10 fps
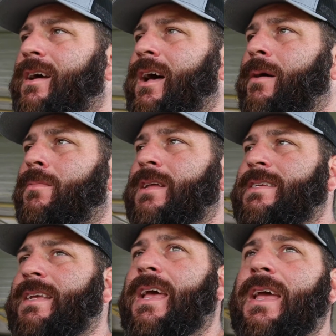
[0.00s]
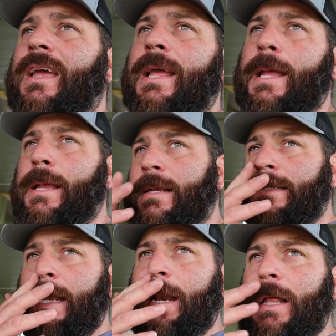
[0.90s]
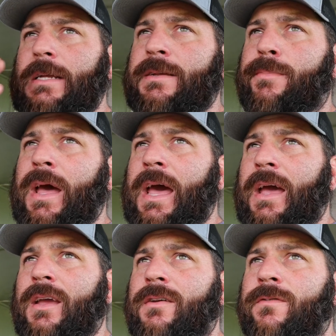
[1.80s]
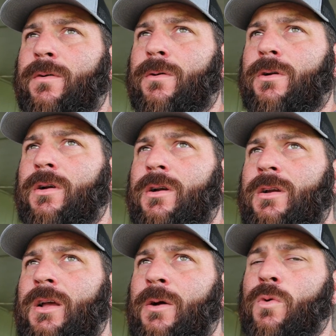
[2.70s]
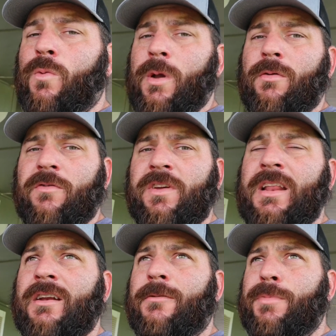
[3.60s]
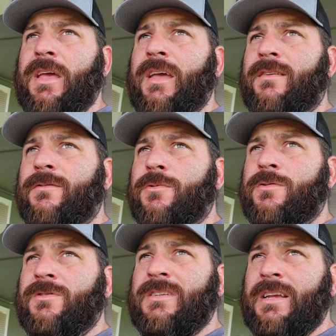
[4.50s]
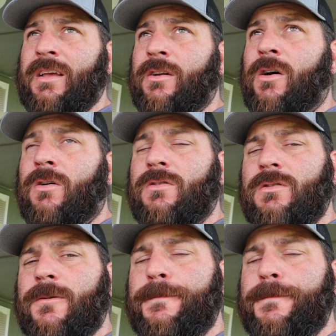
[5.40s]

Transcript: Let's say it's $10 a bag for what we were feeding our pigs, which was like an all.